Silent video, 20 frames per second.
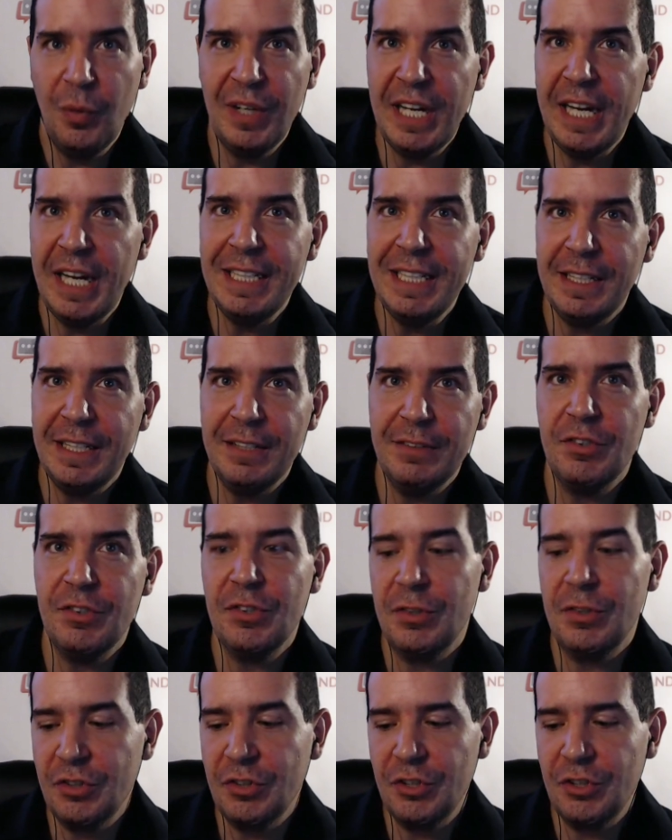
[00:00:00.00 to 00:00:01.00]
any kind of
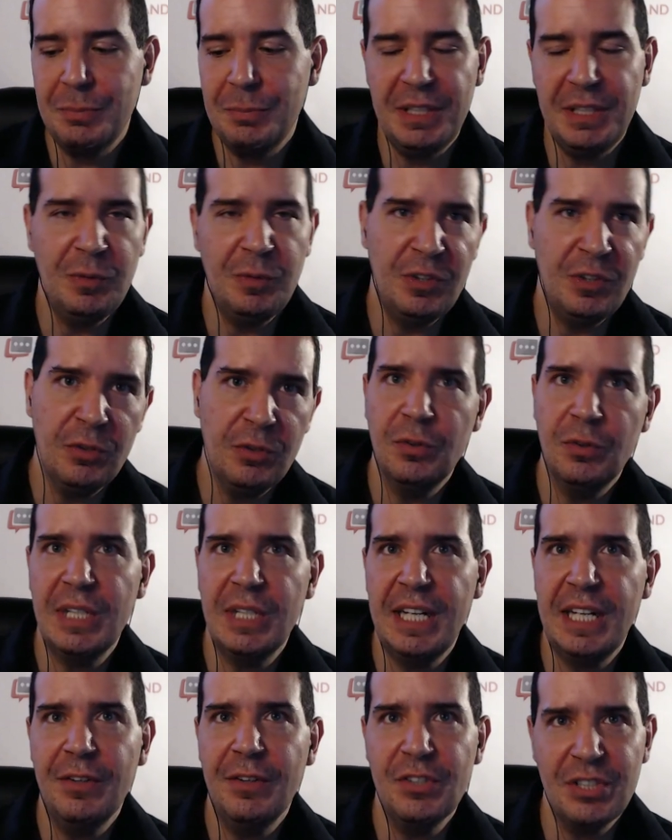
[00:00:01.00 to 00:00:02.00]
search. I mean, Google
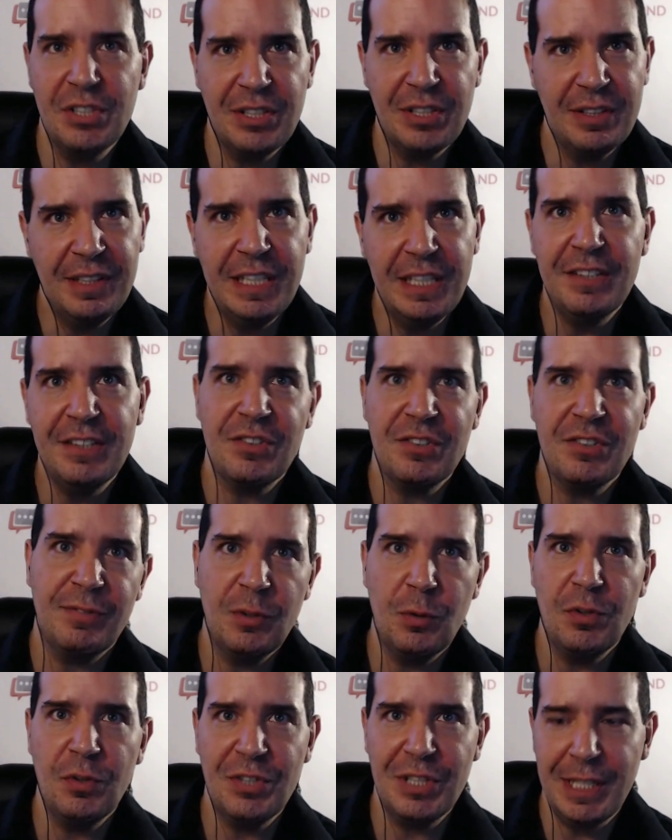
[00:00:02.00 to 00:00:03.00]
now is of
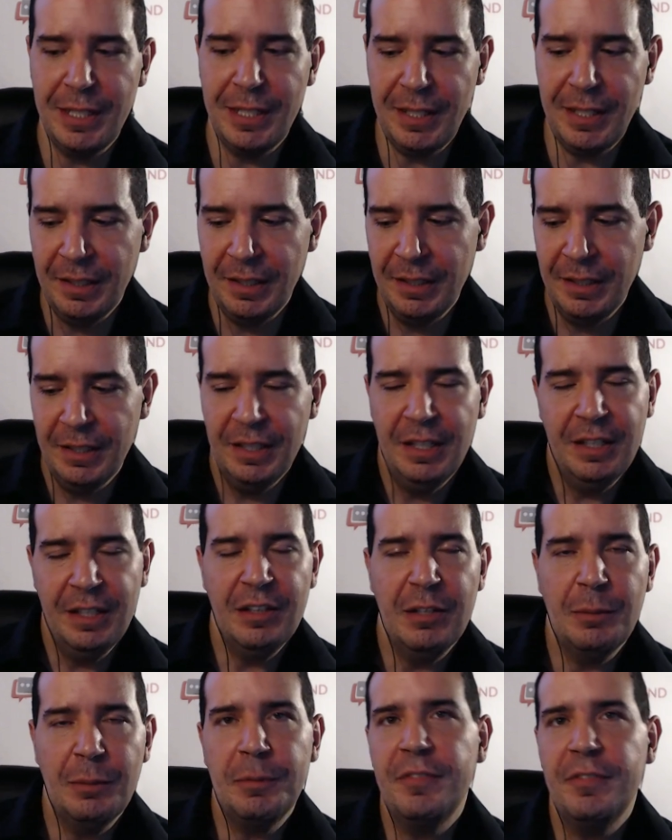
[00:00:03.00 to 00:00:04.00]
course the
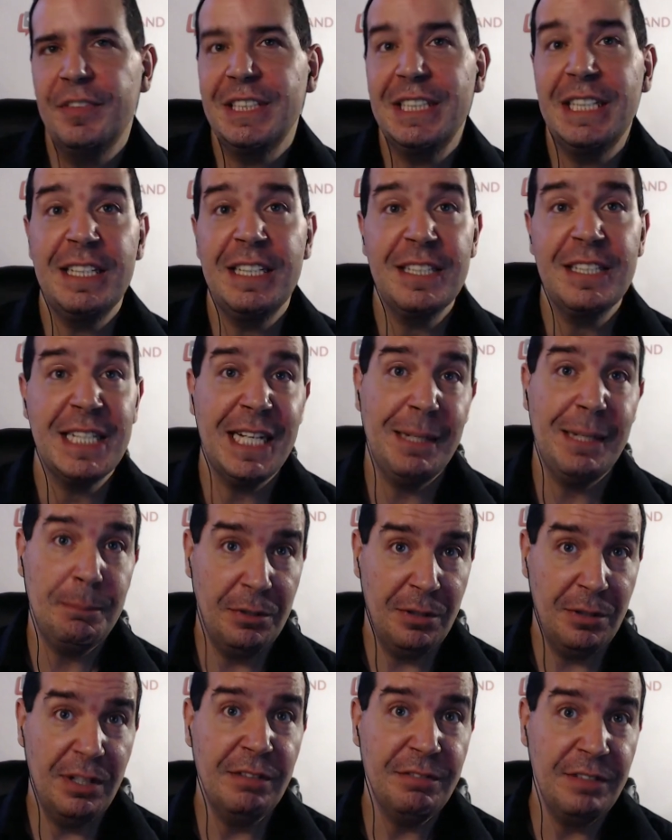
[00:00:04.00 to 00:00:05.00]
perfect
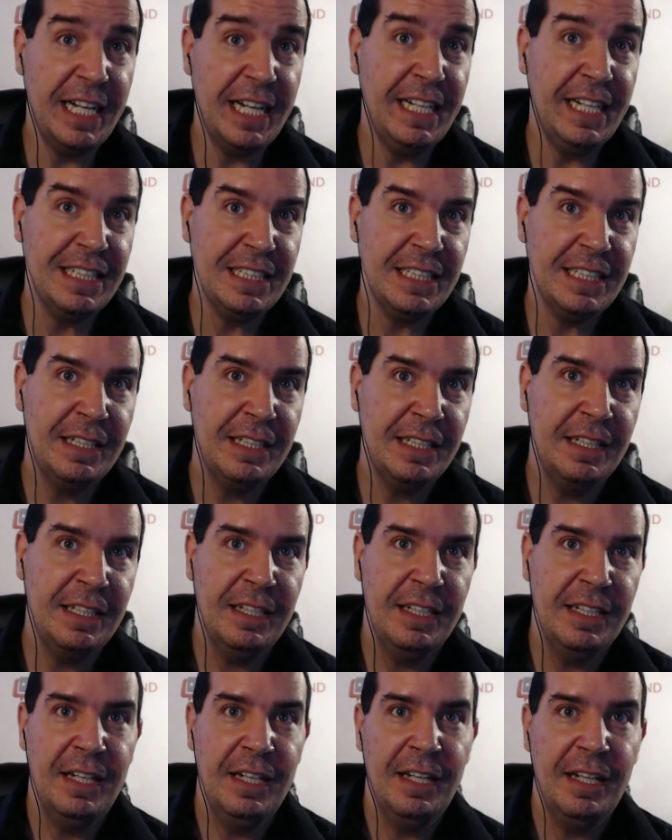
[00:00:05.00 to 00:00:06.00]
example of that,
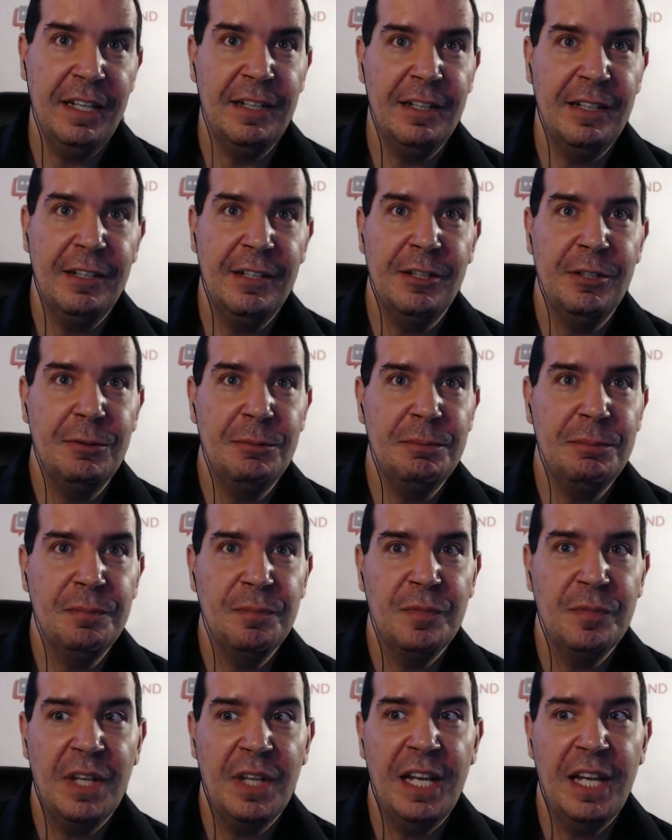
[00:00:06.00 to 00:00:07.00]

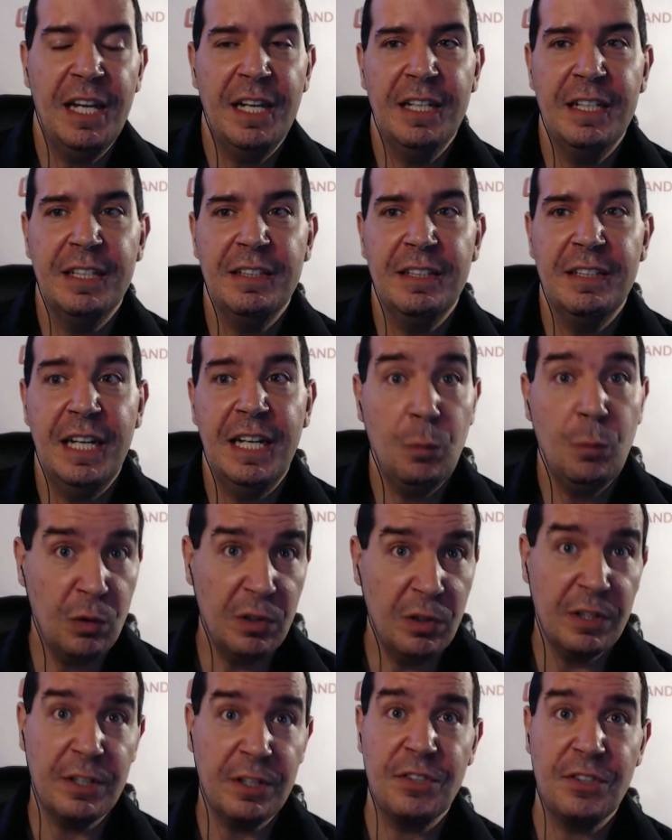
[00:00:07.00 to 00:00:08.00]
and it
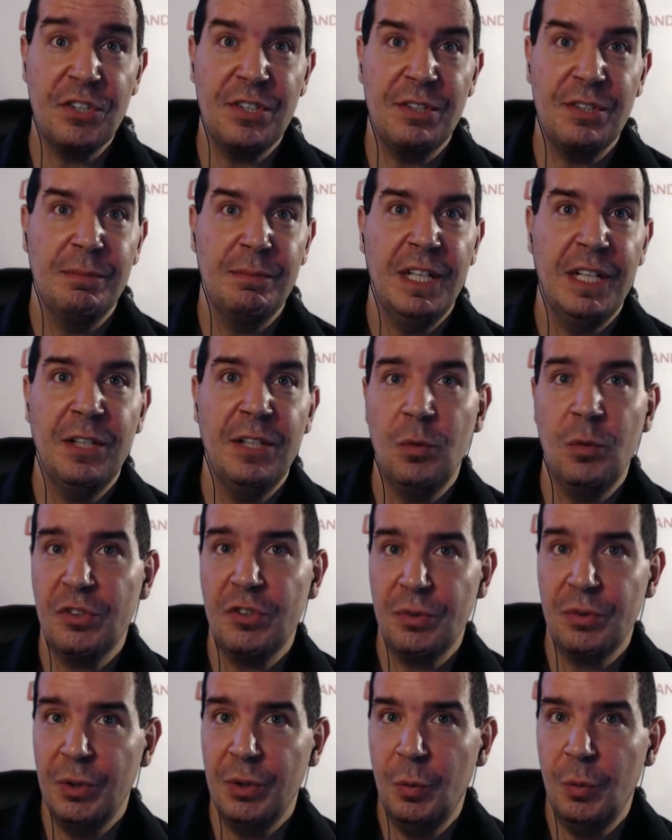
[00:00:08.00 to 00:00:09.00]
works, and it works
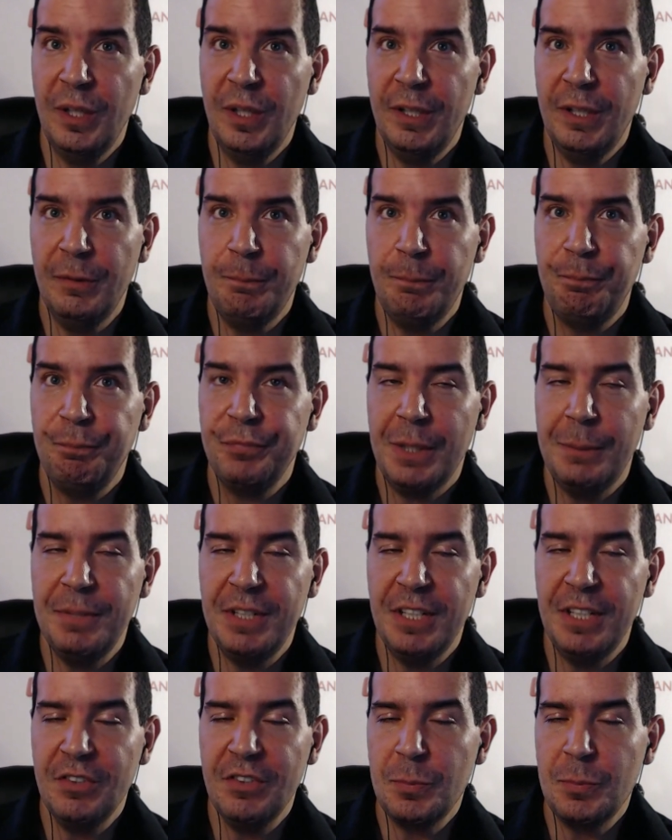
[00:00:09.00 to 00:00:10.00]
very well. I mean,
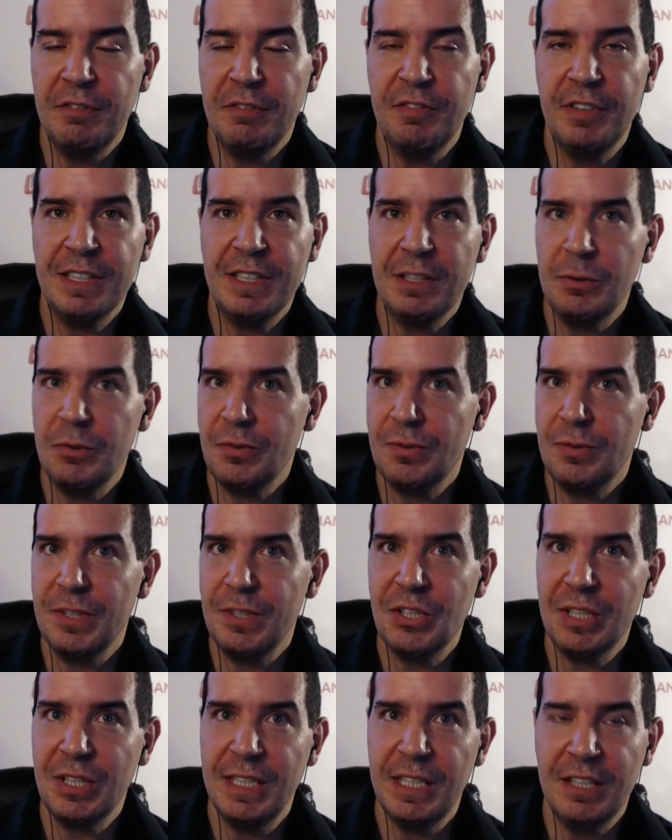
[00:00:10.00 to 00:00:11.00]
as a matter of fact, I
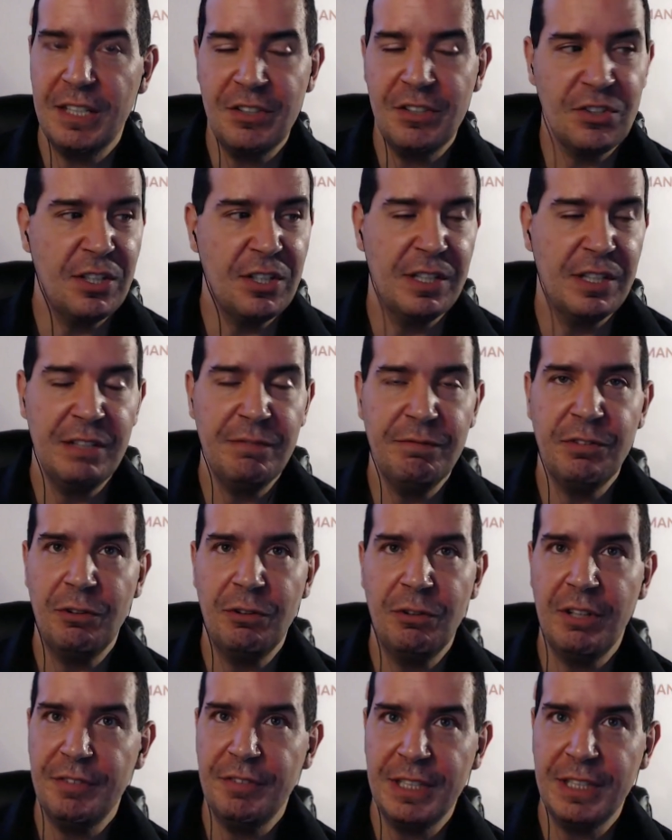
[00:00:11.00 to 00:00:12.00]
just saw an
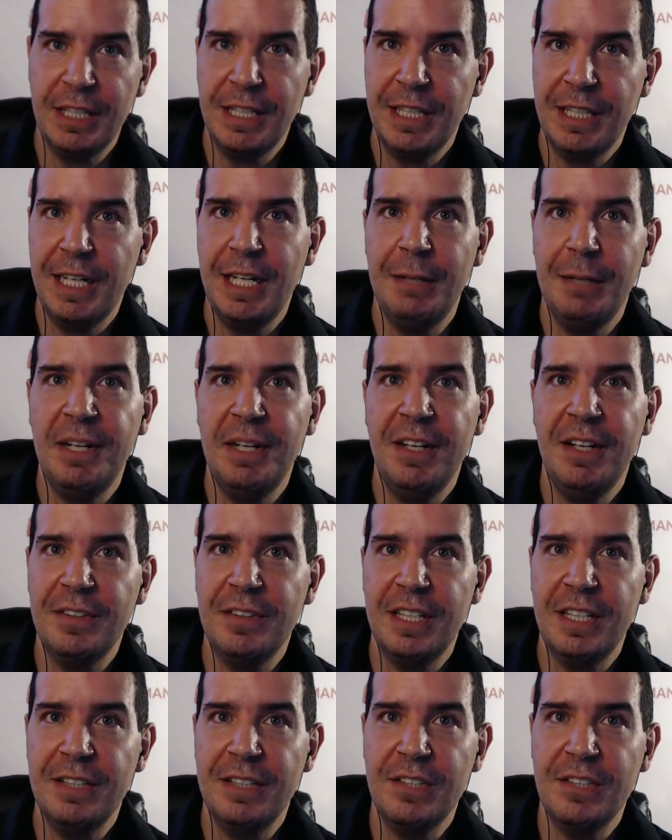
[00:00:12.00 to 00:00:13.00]
infographic that came out
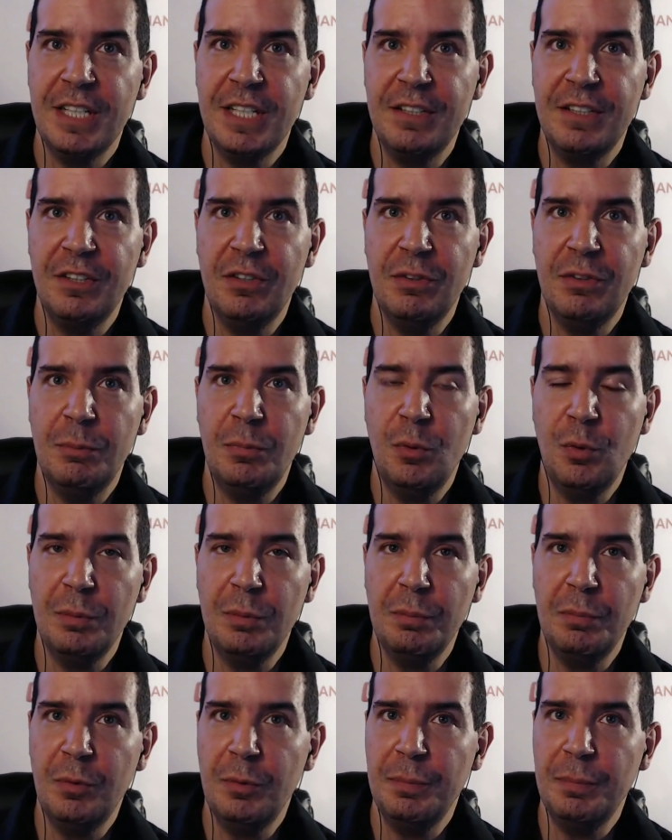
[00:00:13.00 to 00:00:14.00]
that said, you know, more and
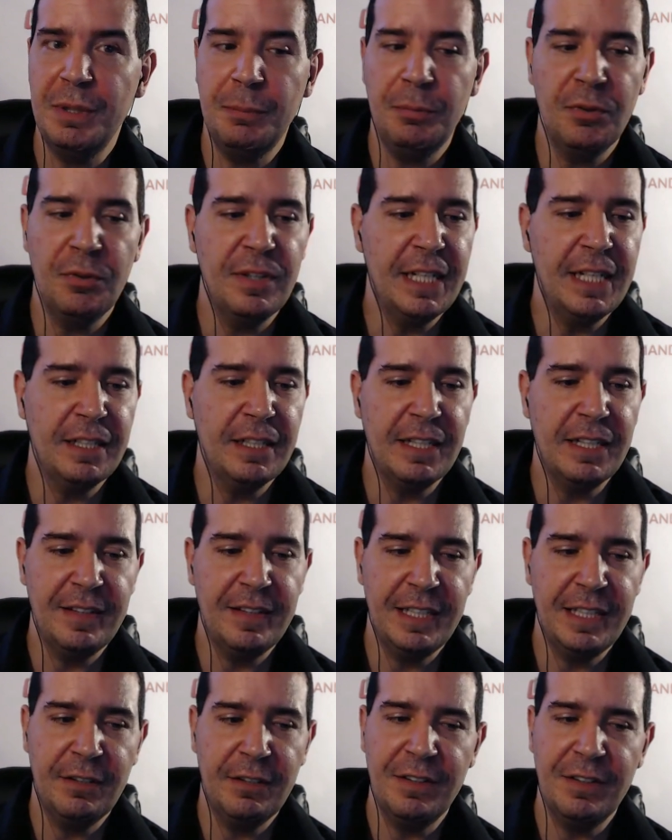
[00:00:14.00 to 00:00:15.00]
more people that I
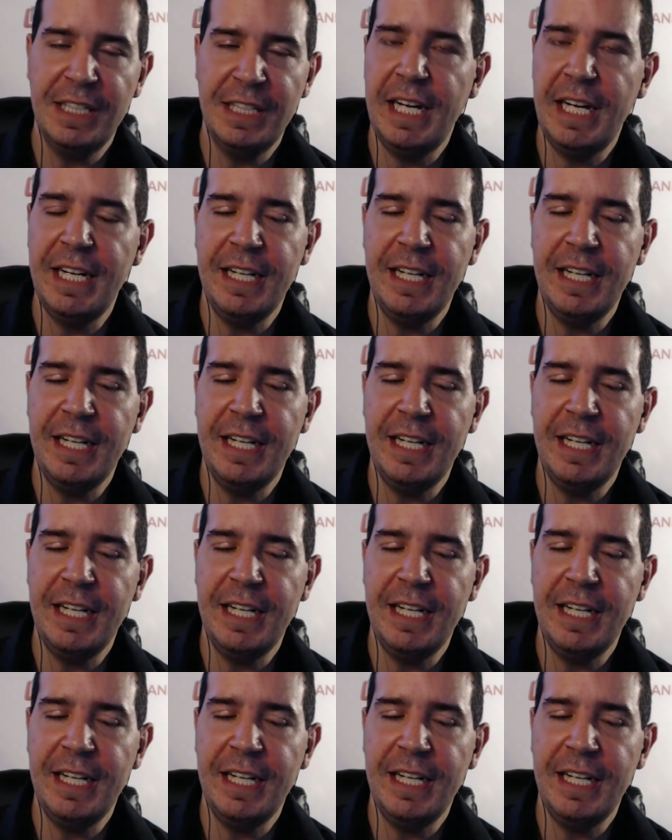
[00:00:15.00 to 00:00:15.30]
think are in the